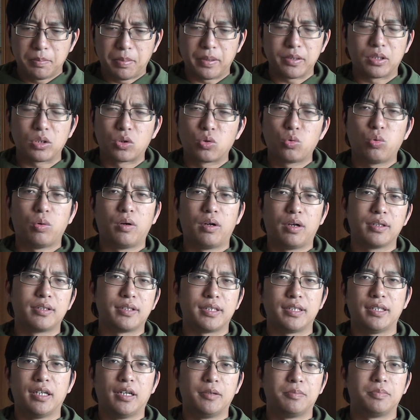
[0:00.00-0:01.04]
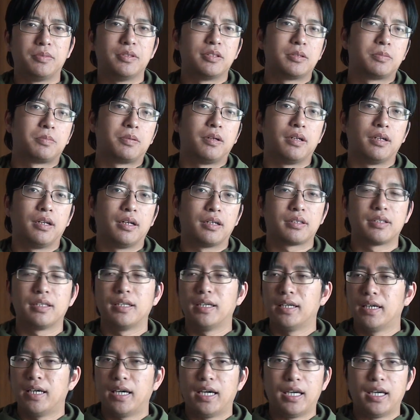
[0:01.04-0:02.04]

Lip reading: by the quality of this product.